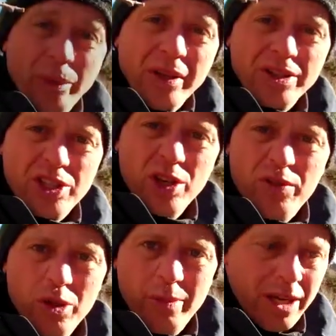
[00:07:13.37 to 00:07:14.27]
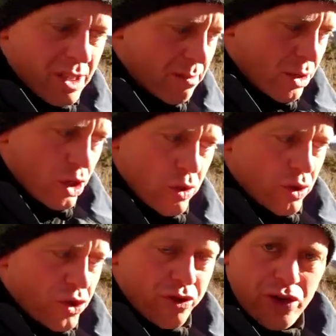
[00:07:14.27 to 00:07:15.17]
about this too, if you make some
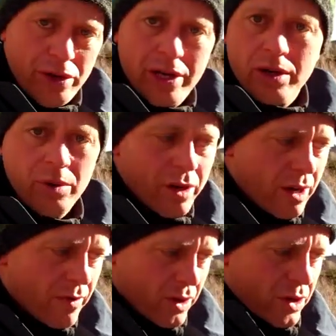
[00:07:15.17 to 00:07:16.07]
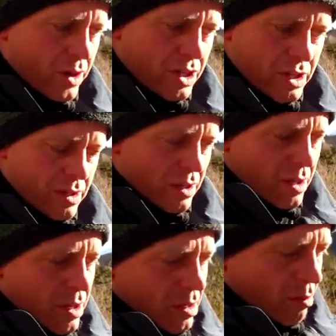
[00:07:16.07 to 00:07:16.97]
huge drink or whatever, you can just
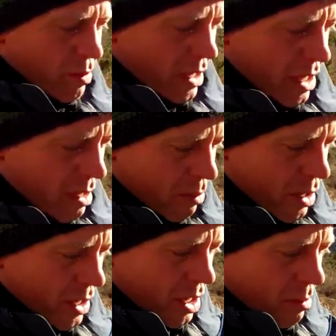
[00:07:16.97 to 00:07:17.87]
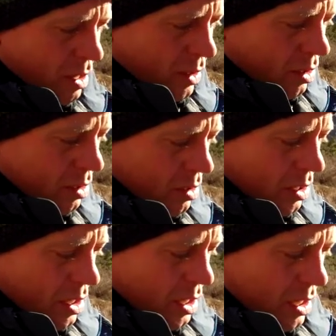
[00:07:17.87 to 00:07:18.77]
pick it up right here by
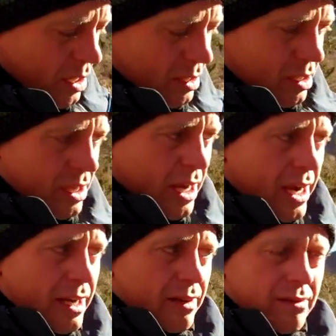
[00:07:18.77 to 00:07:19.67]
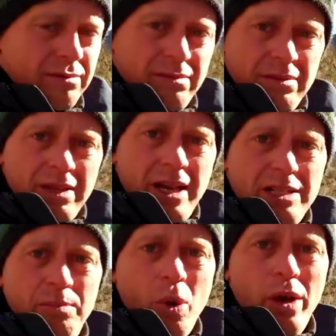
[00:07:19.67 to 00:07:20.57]
the side, and
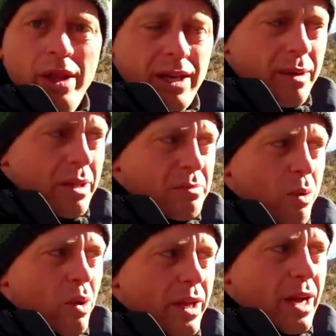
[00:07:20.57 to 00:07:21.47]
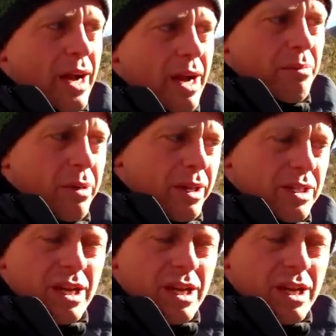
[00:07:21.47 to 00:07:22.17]
that's boiling. I mean, it's boiling hot, but it's